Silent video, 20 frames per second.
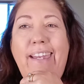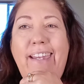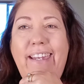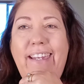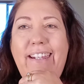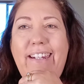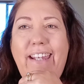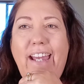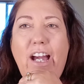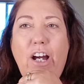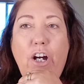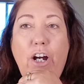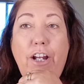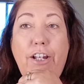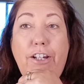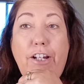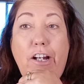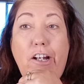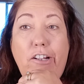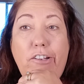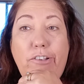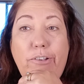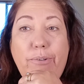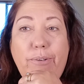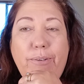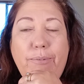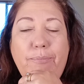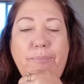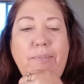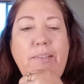Anyhow, how y'all
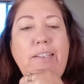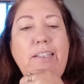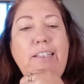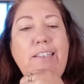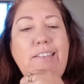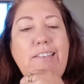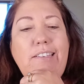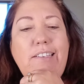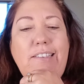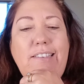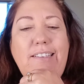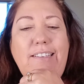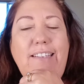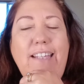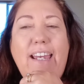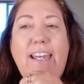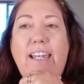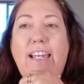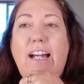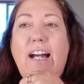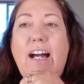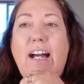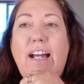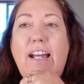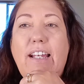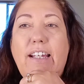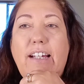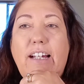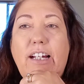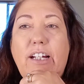doing? So today
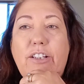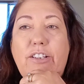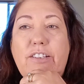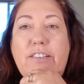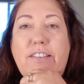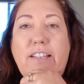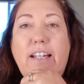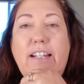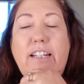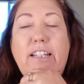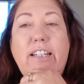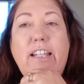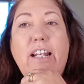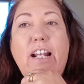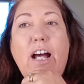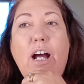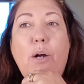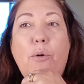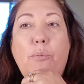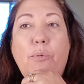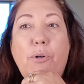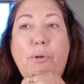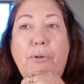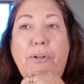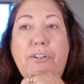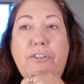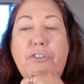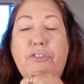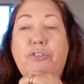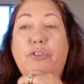I decided that I'm
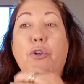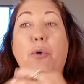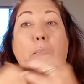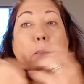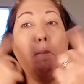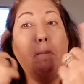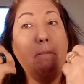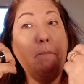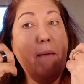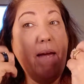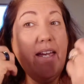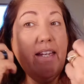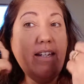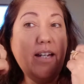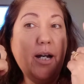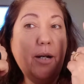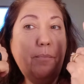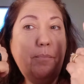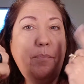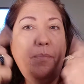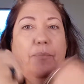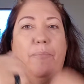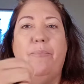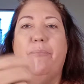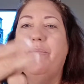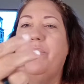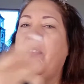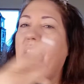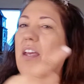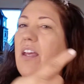going to do makeup
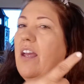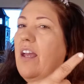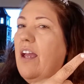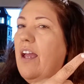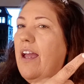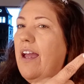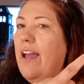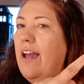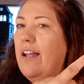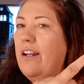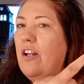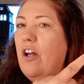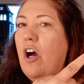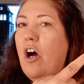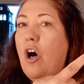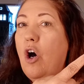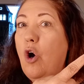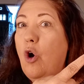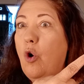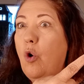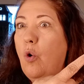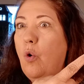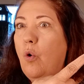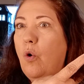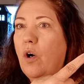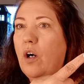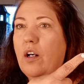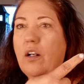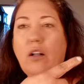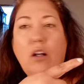and
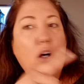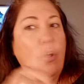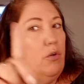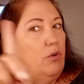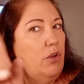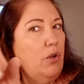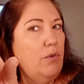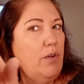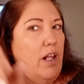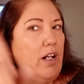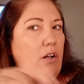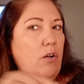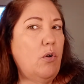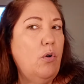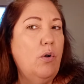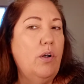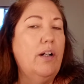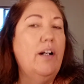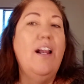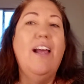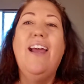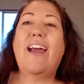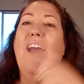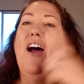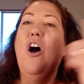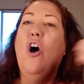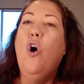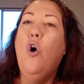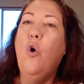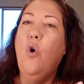horror. Oh no, not a
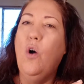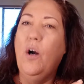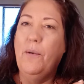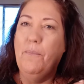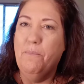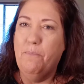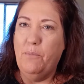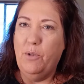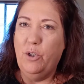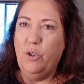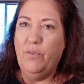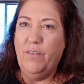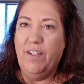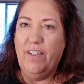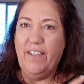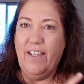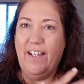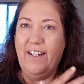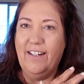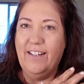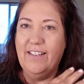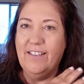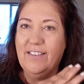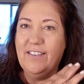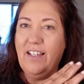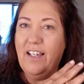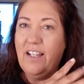horror movie, that is.